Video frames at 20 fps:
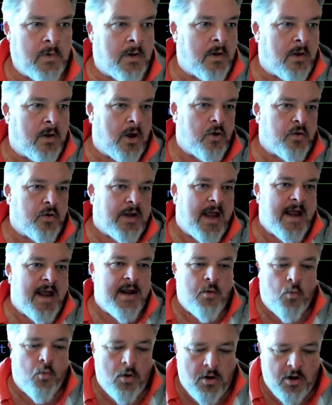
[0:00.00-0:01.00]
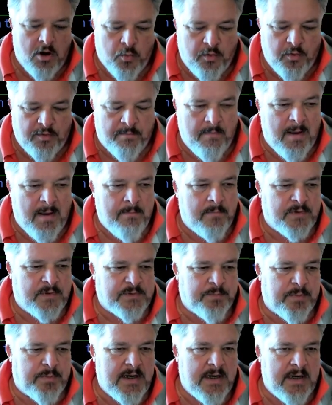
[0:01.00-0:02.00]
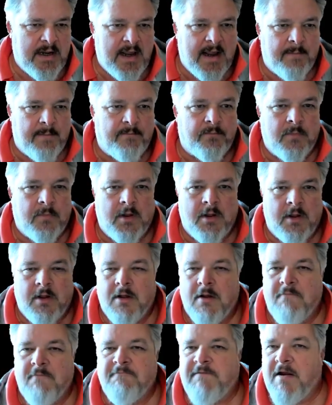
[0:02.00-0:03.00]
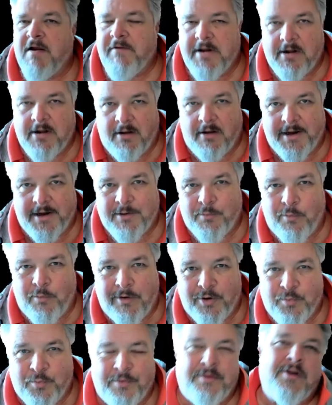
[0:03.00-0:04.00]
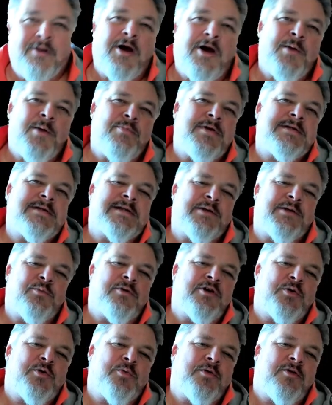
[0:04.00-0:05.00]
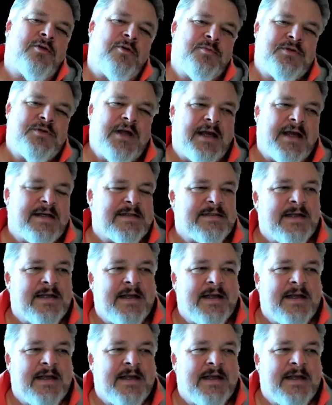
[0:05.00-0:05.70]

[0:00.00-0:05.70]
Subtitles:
Okay, work with members PDM, very like work with libraries and work with objects,